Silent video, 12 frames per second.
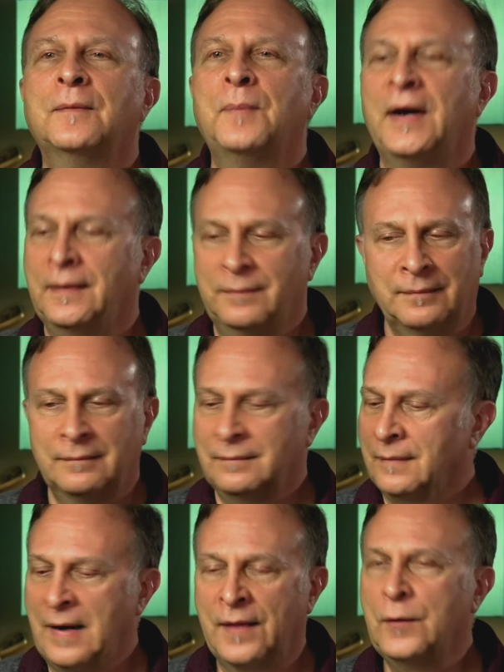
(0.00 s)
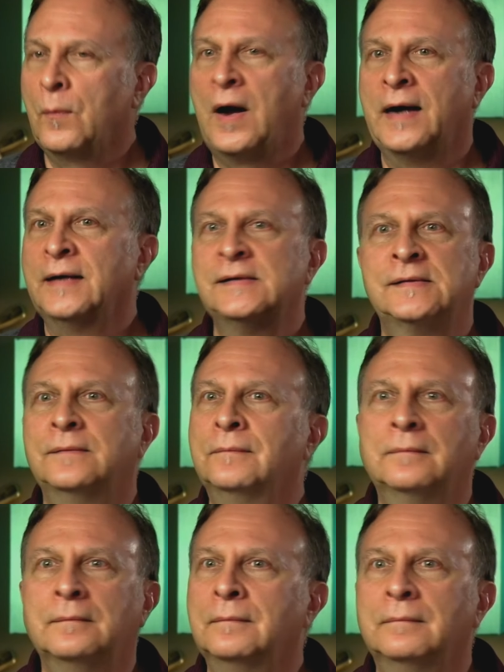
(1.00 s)
But otherwise,
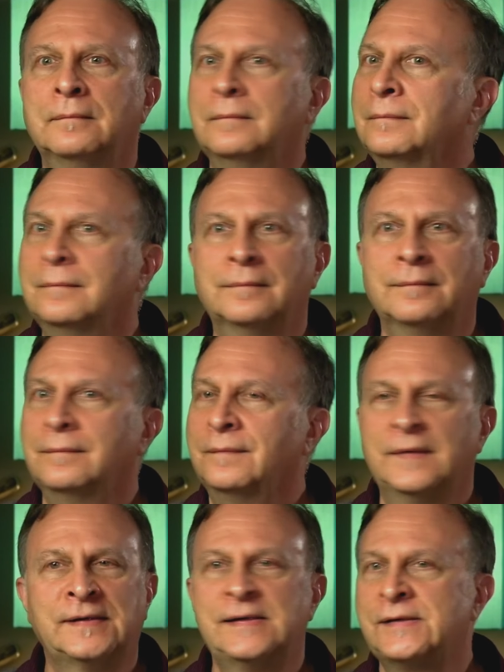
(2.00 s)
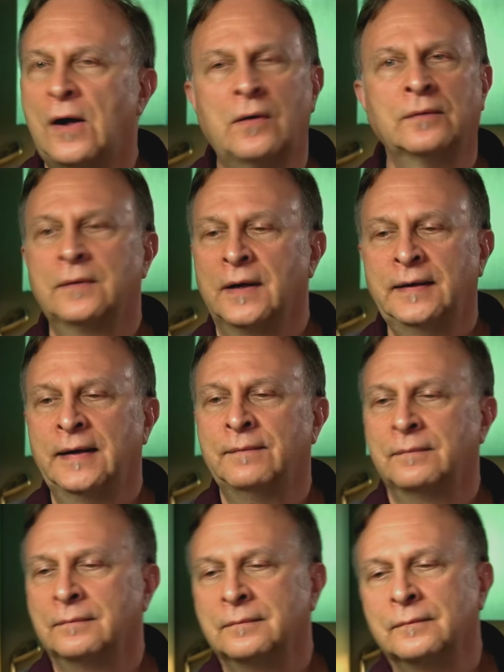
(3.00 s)
this is all going to
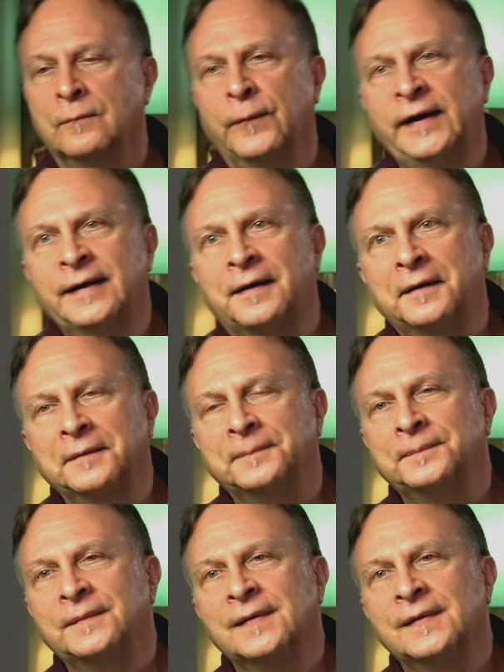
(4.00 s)
get redone.